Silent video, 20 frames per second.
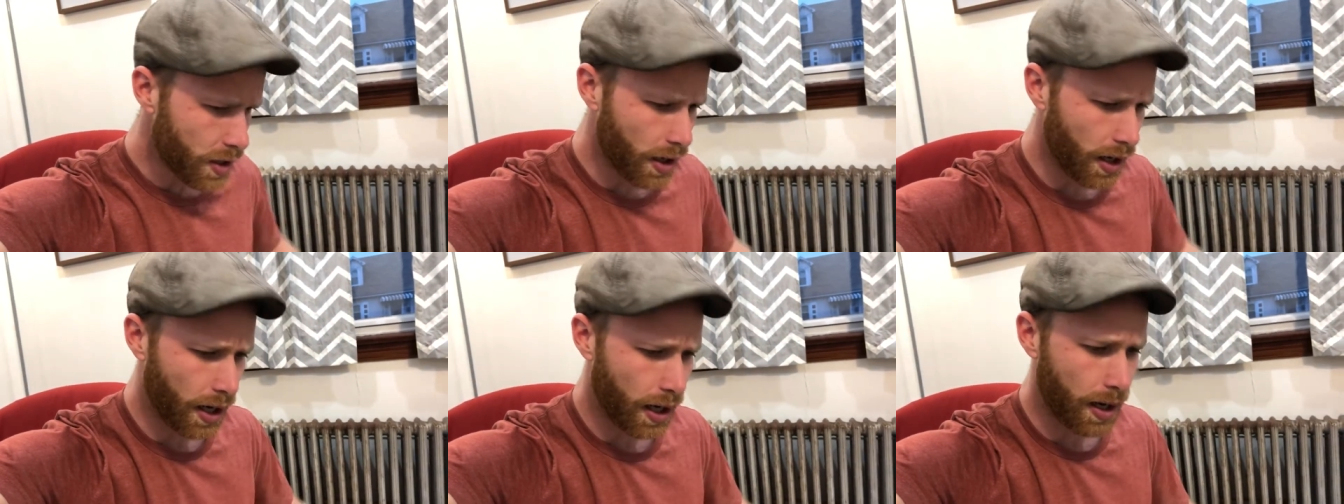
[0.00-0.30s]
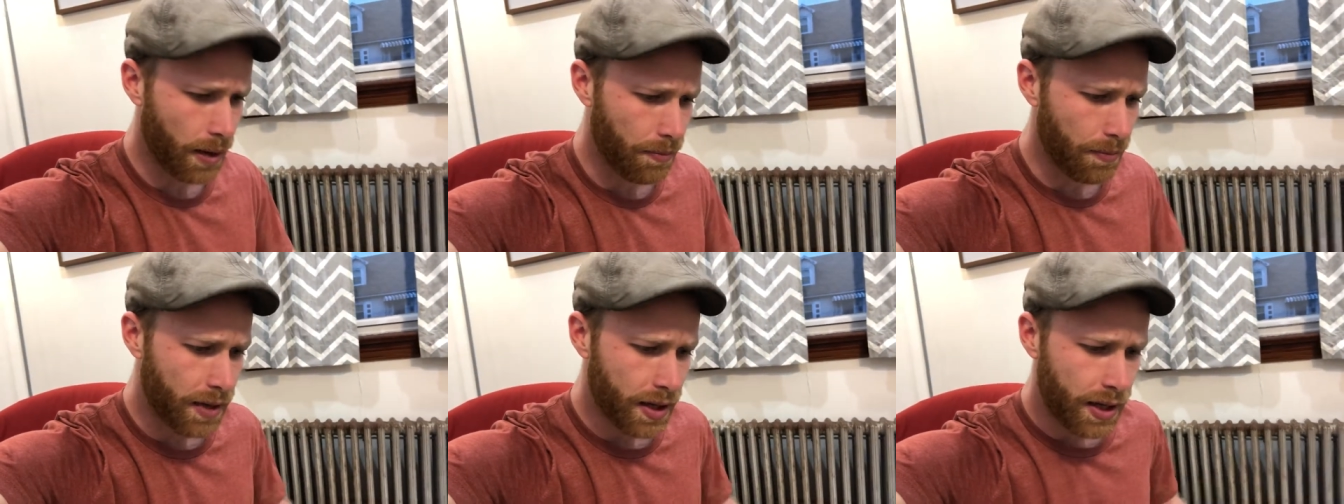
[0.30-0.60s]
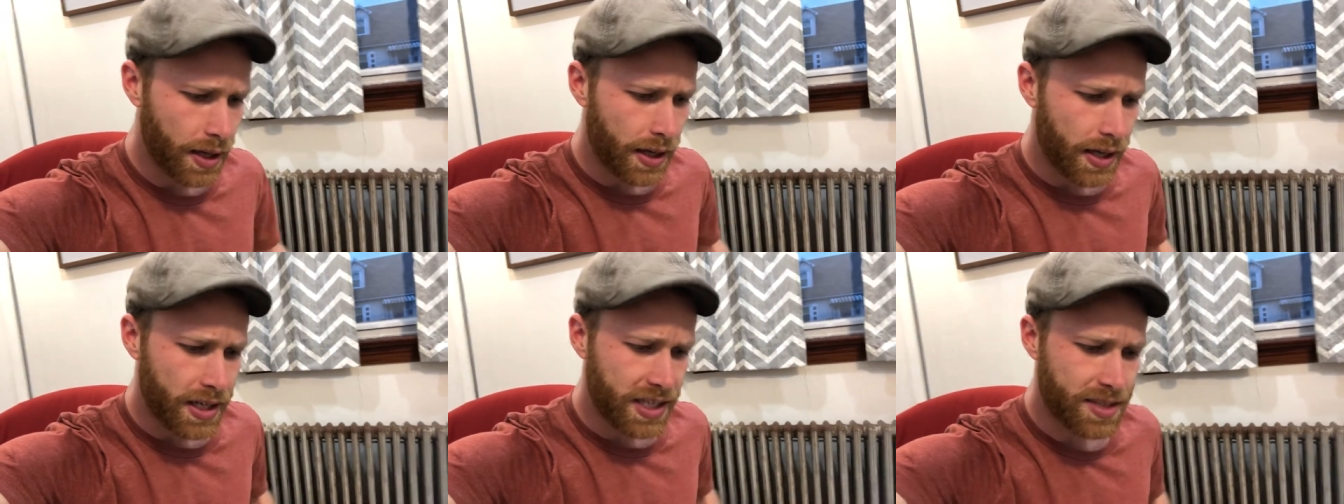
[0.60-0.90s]
um,
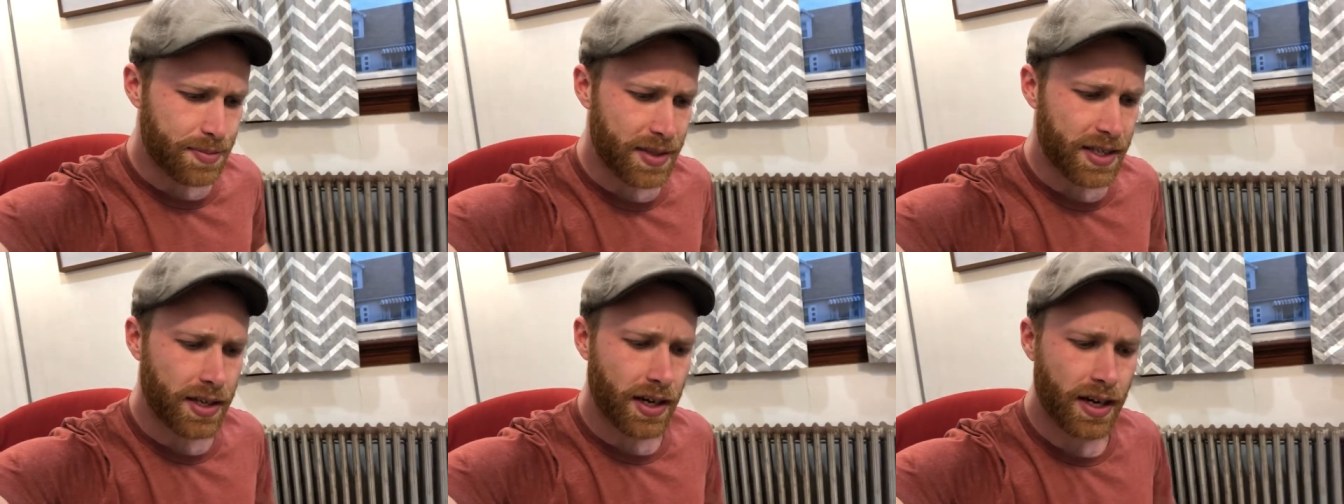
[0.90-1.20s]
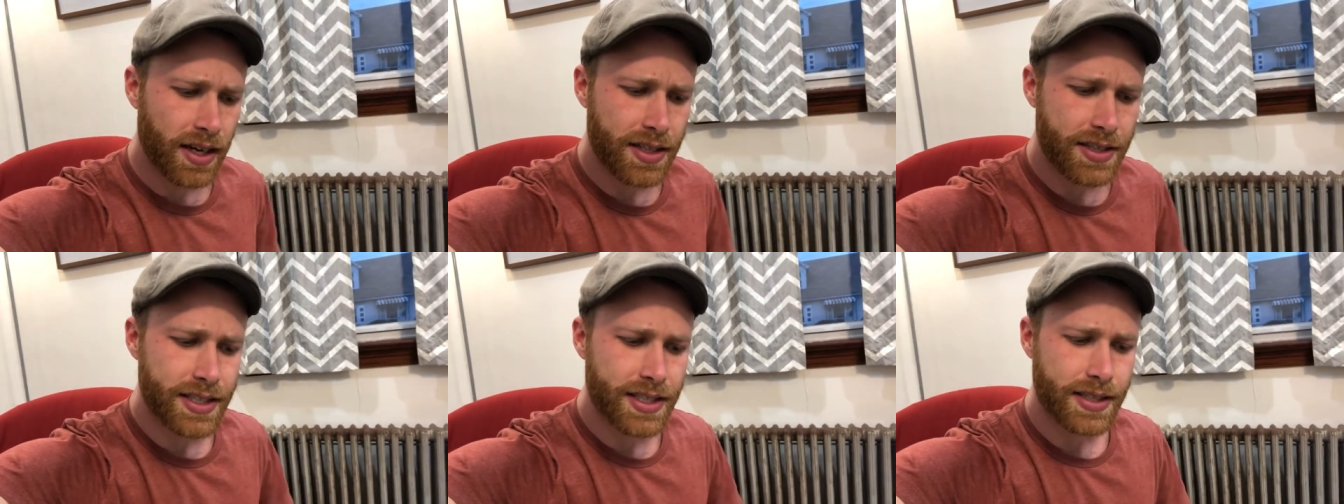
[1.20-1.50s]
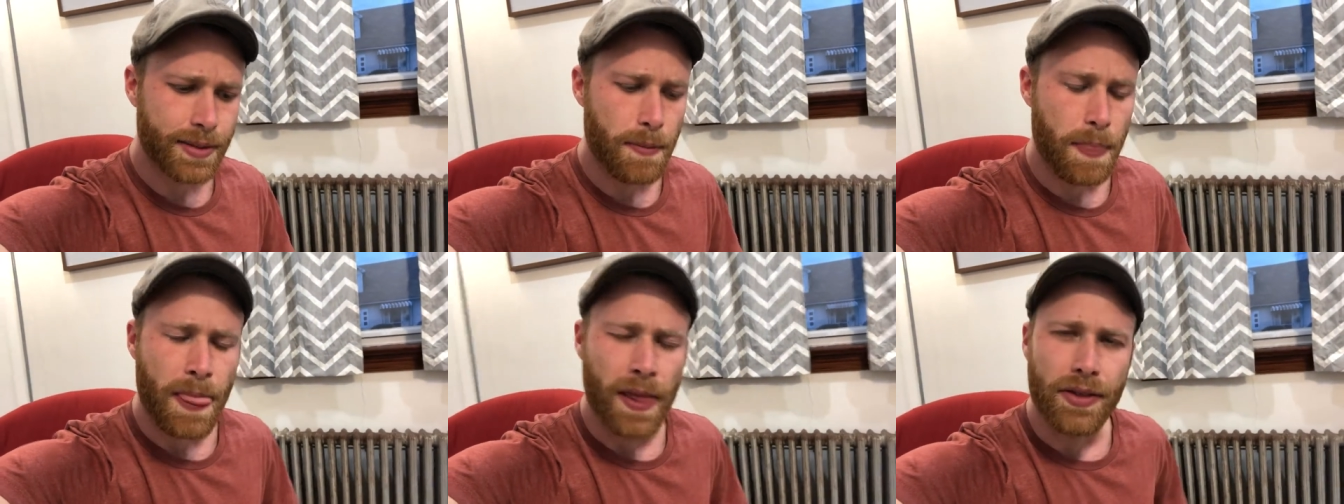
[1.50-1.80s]
is
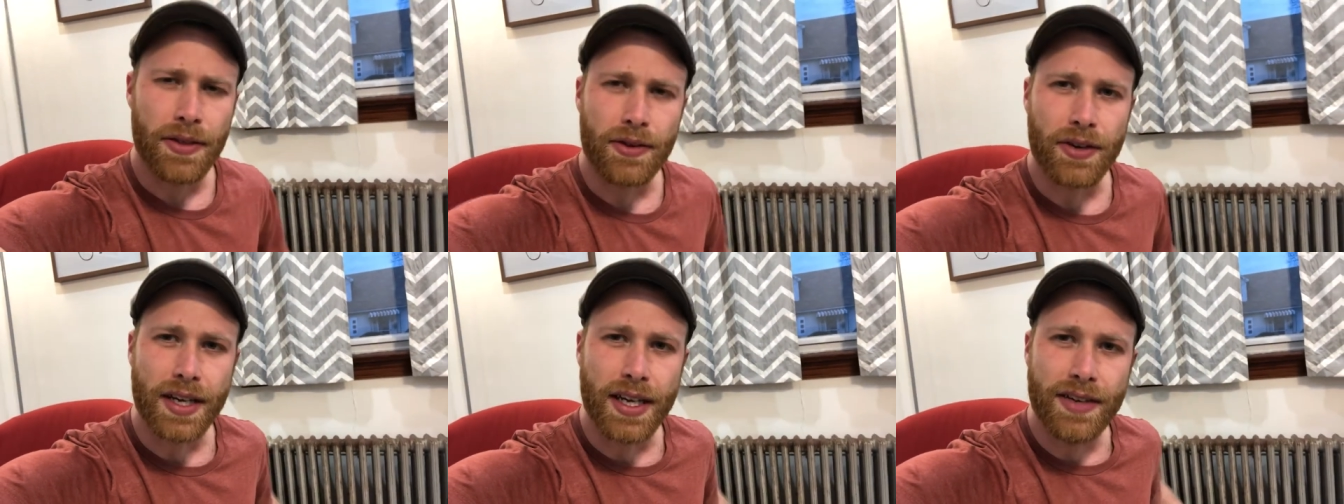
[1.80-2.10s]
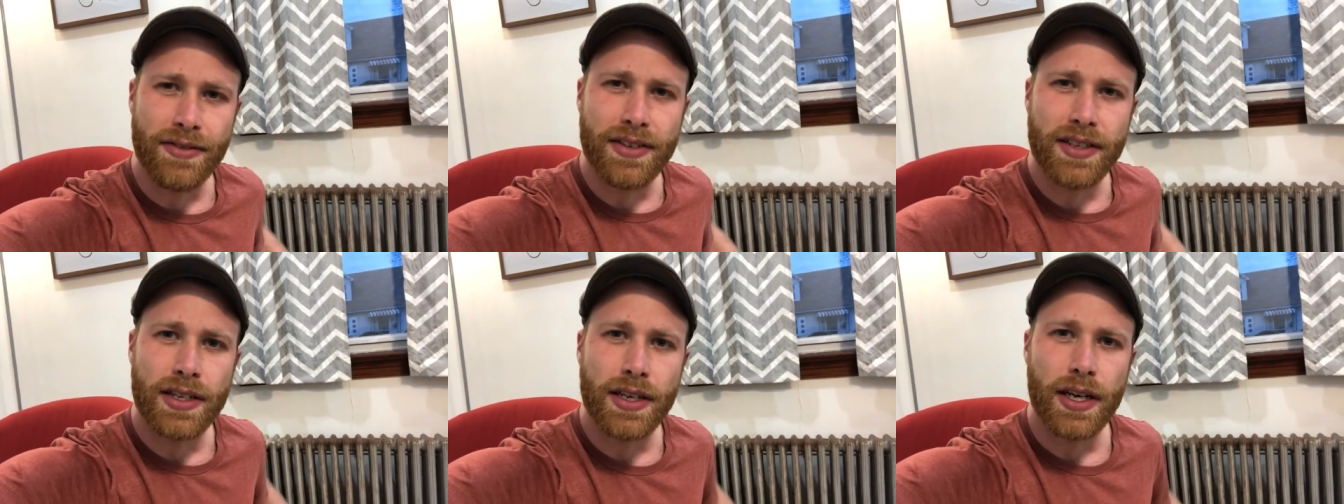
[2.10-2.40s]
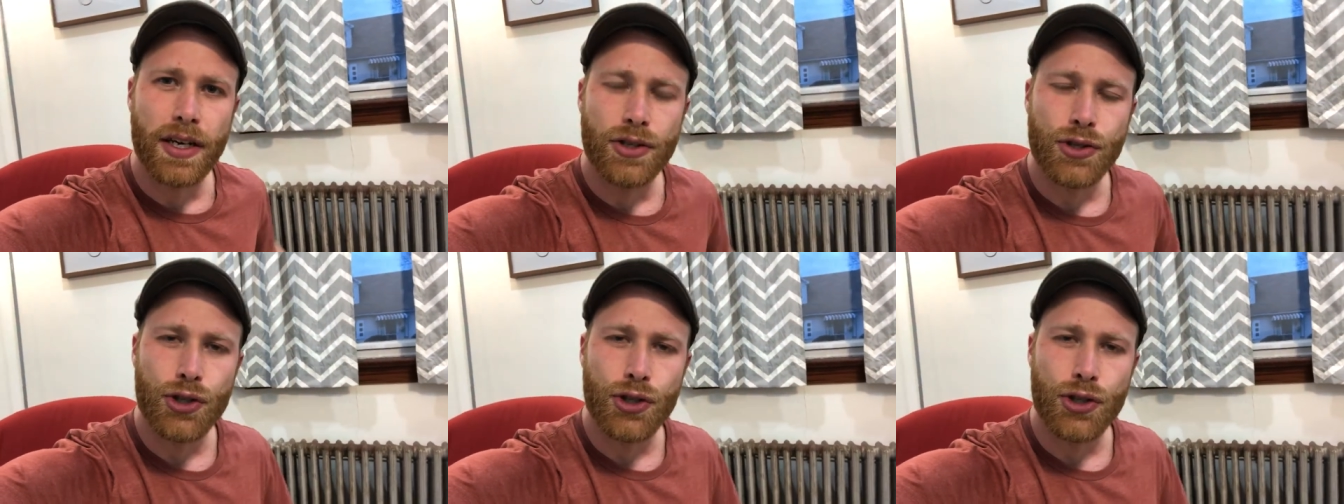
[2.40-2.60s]
because they're given